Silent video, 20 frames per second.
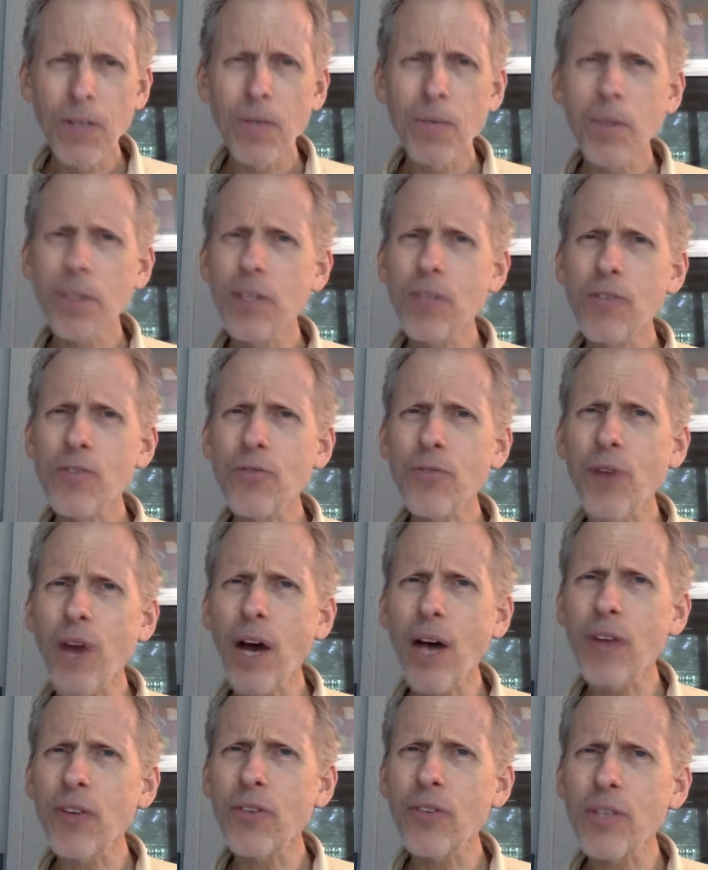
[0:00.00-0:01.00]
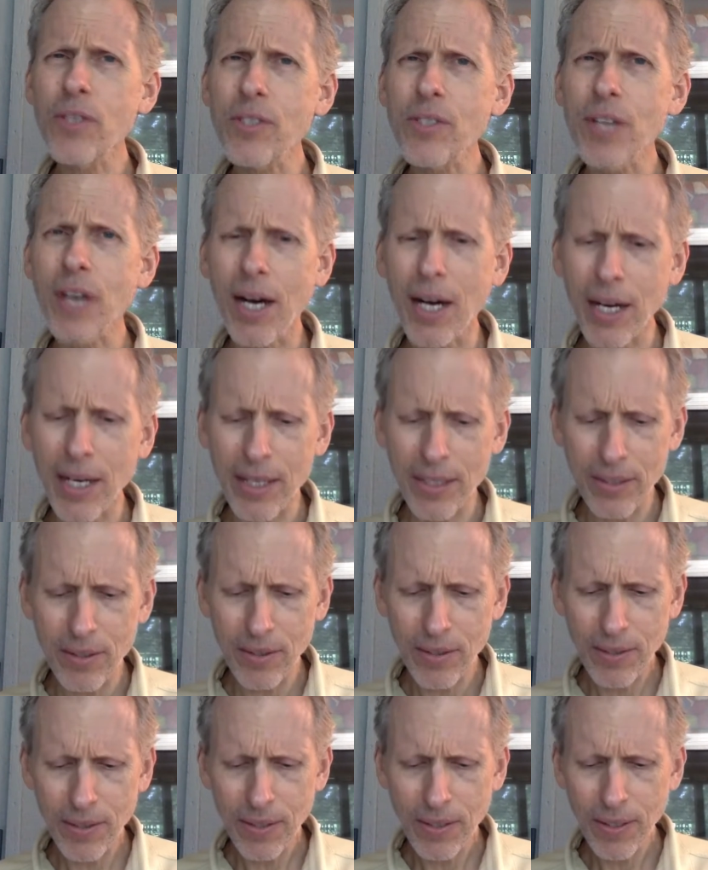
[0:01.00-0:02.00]
With his Father as guide,
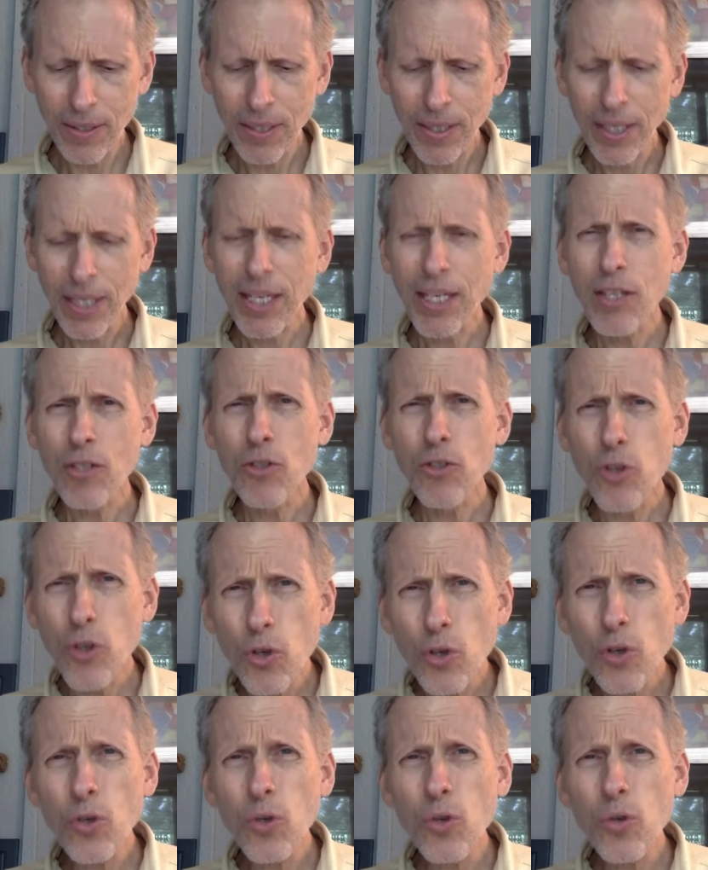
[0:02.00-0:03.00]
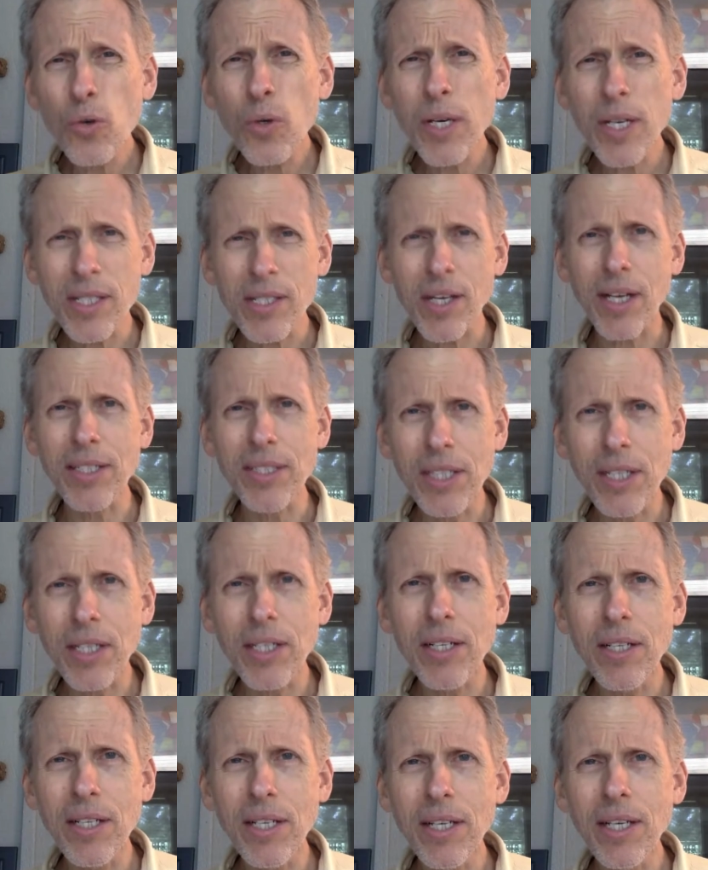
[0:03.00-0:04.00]
he knew his
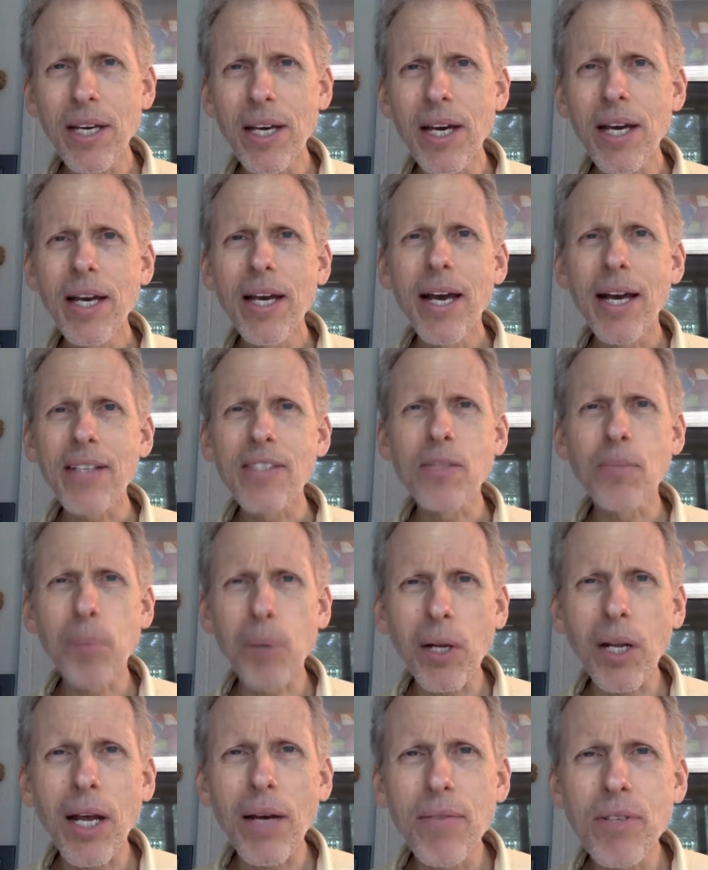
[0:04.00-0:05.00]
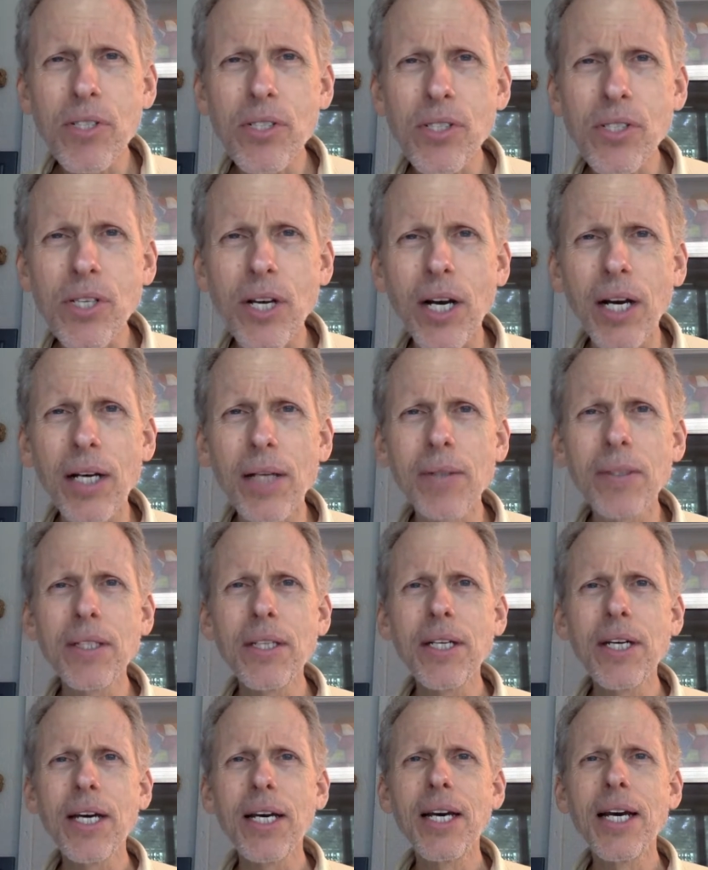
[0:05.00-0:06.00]
identity as the beloved Son
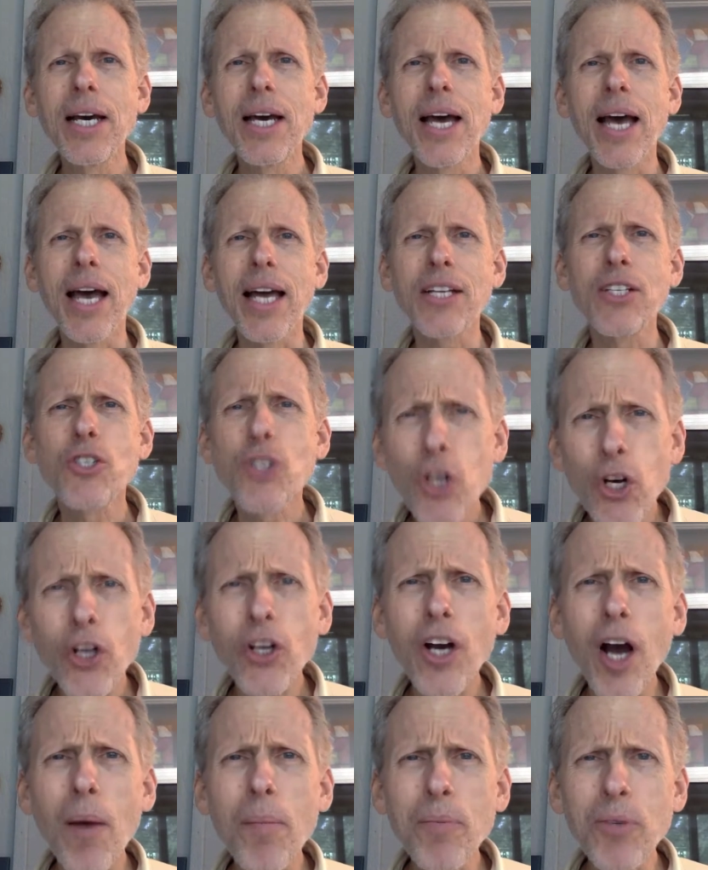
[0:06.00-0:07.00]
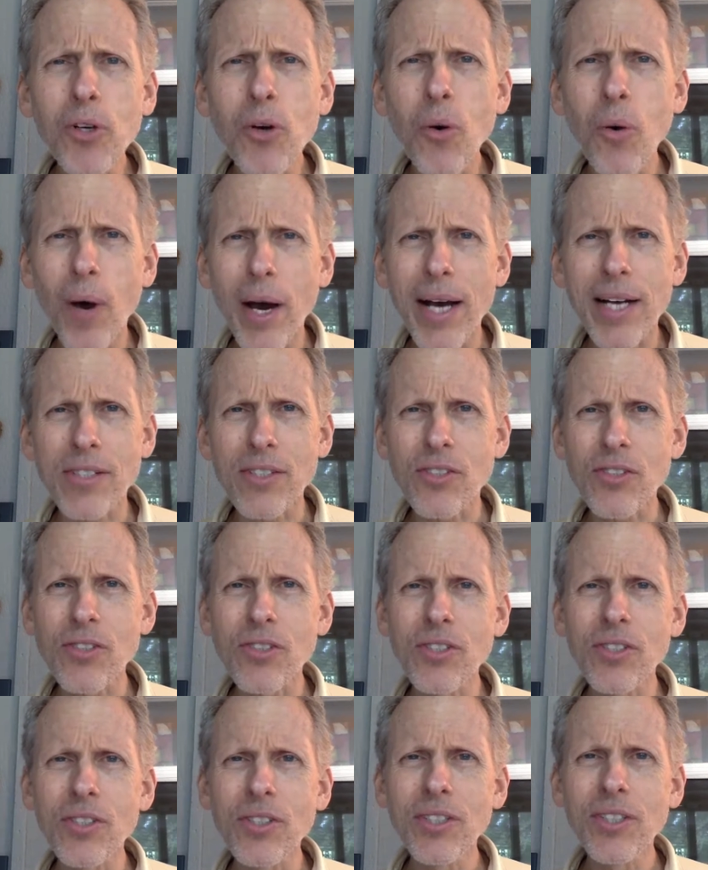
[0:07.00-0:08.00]
and took up the
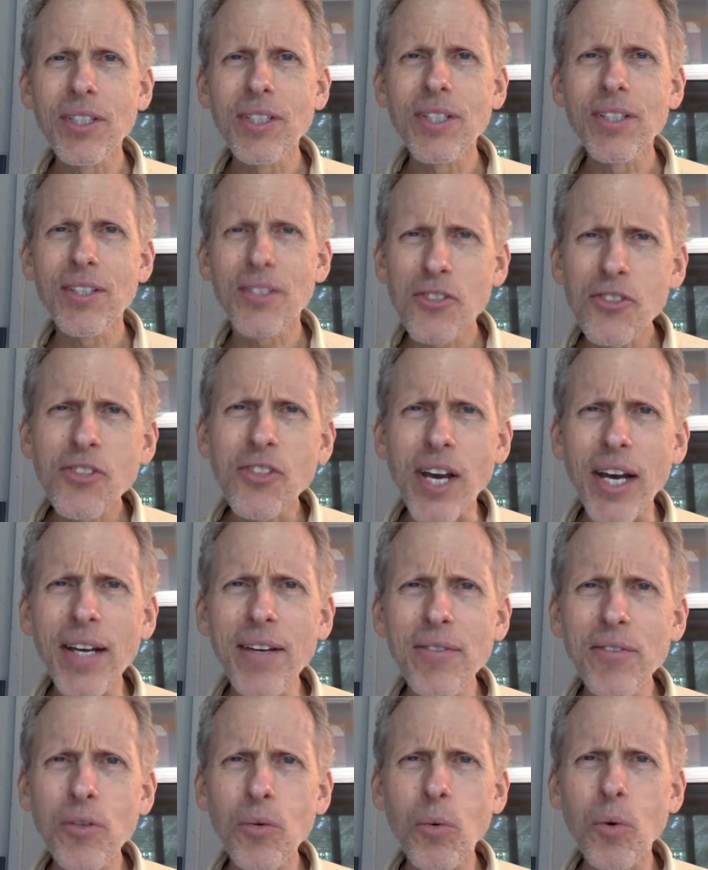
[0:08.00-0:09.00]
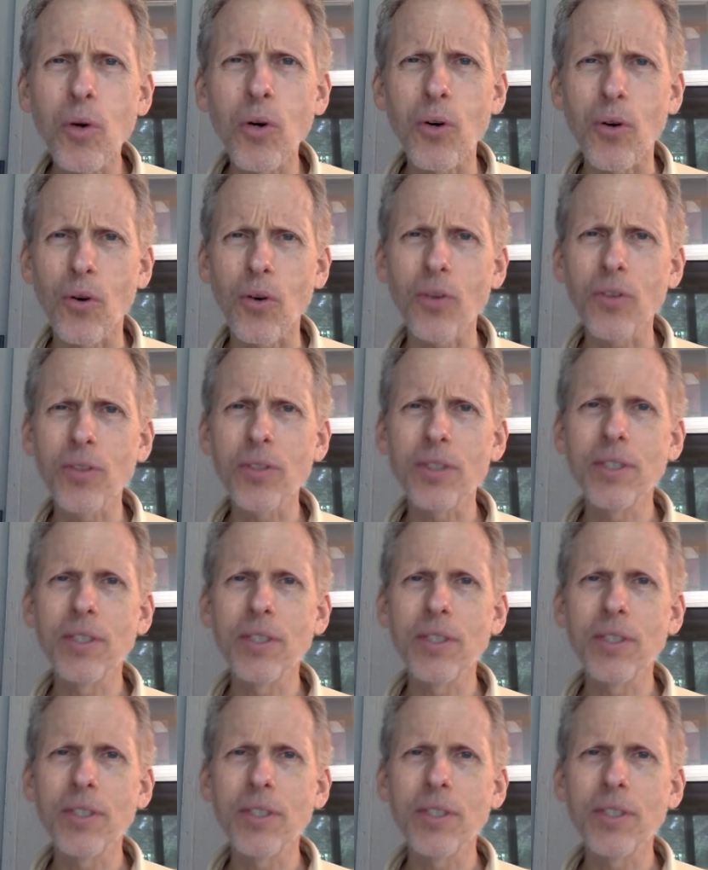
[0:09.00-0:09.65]
quest to save the world.